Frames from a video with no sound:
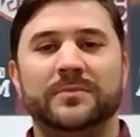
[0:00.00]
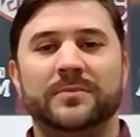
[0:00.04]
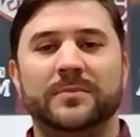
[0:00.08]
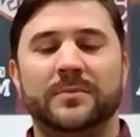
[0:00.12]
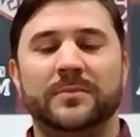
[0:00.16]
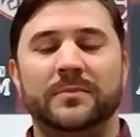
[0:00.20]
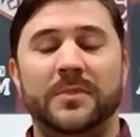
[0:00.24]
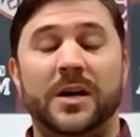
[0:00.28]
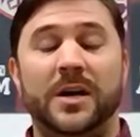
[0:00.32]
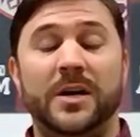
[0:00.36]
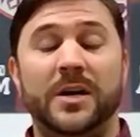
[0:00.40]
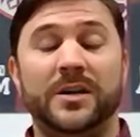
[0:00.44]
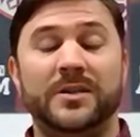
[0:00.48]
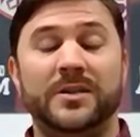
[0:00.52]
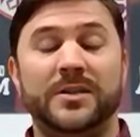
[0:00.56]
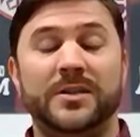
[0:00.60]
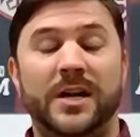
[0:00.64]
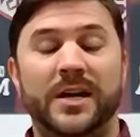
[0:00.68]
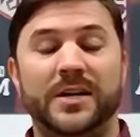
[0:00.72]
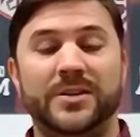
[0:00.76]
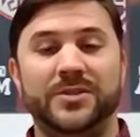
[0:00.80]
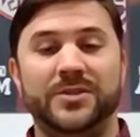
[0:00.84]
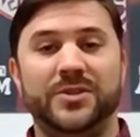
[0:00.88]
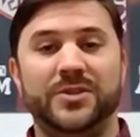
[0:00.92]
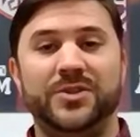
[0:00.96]

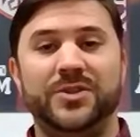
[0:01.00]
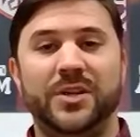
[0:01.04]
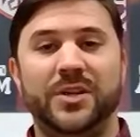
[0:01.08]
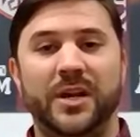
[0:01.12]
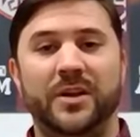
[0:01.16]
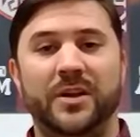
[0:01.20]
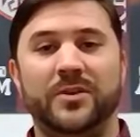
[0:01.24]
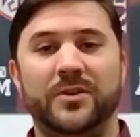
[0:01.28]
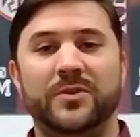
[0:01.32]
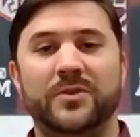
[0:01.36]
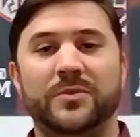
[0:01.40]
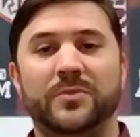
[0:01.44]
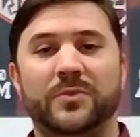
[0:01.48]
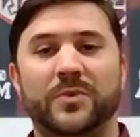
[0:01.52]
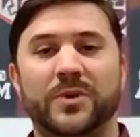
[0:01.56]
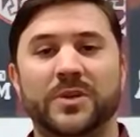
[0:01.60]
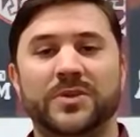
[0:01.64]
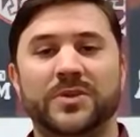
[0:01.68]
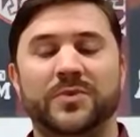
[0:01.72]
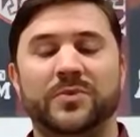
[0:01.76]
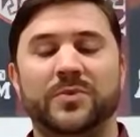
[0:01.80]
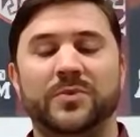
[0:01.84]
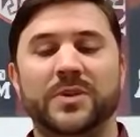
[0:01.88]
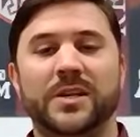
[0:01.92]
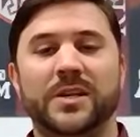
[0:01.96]
monetize this channel.
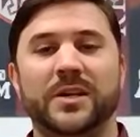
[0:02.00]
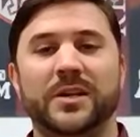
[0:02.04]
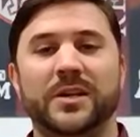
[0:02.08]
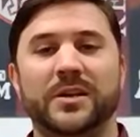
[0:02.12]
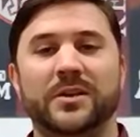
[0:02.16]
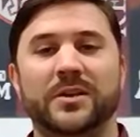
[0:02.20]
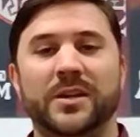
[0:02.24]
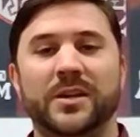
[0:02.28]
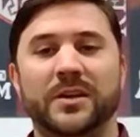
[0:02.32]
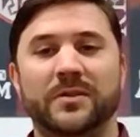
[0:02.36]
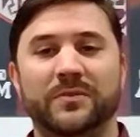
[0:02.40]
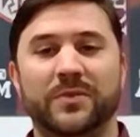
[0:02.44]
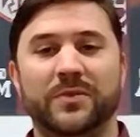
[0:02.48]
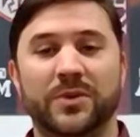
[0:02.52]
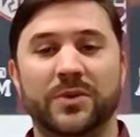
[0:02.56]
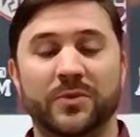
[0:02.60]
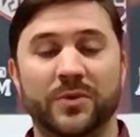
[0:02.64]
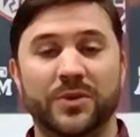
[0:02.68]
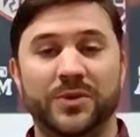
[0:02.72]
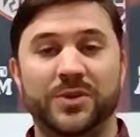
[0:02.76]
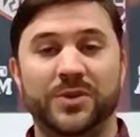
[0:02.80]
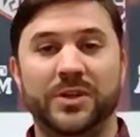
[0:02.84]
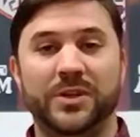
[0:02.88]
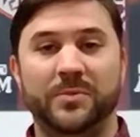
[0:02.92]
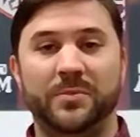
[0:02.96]
Once we can get
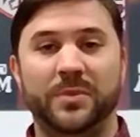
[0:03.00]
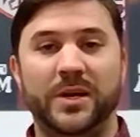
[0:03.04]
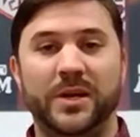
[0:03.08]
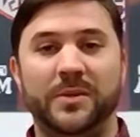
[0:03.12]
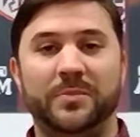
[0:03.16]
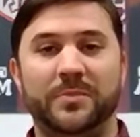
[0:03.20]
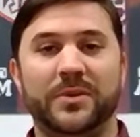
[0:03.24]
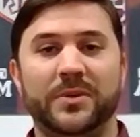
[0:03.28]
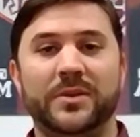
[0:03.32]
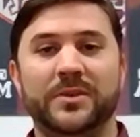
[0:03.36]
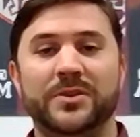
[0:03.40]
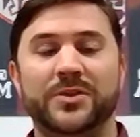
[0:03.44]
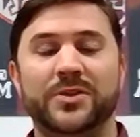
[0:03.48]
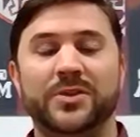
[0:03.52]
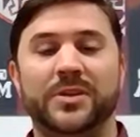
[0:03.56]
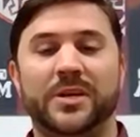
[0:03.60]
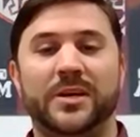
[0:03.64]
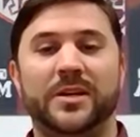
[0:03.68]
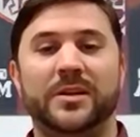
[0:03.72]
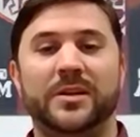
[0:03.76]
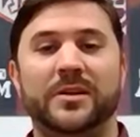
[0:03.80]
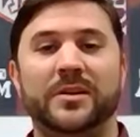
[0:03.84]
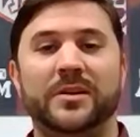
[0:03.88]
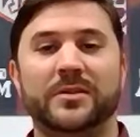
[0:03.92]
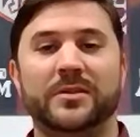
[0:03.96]
viewership up and
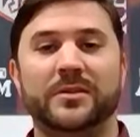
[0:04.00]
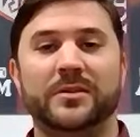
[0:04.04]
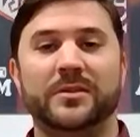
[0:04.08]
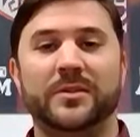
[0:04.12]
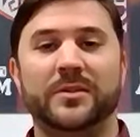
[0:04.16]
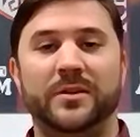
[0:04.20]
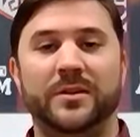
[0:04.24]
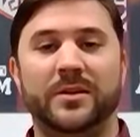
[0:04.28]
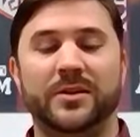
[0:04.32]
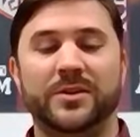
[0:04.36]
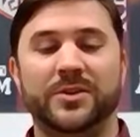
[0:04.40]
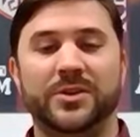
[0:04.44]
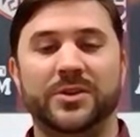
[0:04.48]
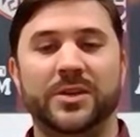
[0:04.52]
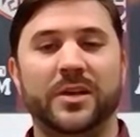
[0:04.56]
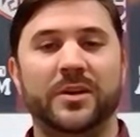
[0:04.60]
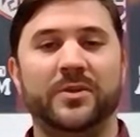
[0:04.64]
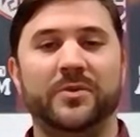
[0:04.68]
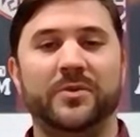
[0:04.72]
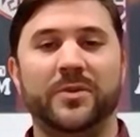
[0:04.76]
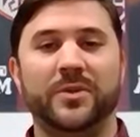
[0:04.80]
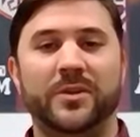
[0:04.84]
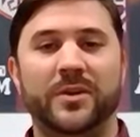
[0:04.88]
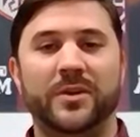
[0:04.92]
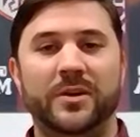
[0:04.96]
share our channel
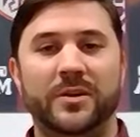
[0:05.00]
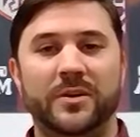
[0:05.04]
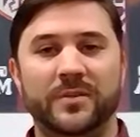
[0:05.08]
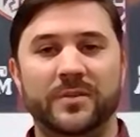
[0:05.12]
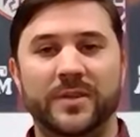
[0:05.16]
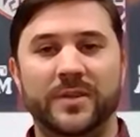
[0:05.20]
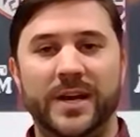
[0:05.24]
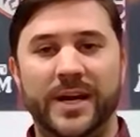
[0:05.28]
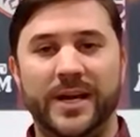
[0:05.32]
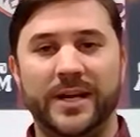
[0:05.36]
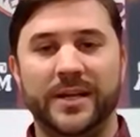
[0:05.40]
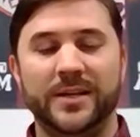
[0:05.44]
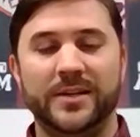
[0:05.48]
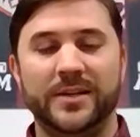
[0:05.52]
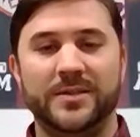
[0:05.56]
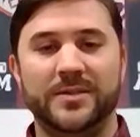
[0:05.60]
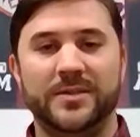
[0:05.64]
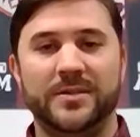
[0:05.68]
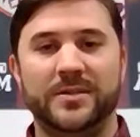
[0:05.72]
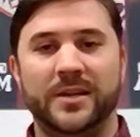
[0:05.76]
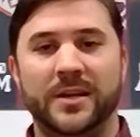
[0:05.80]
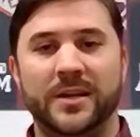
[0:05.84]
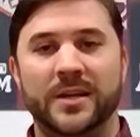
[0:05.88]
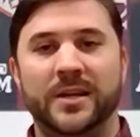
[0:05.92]
with all the Aggies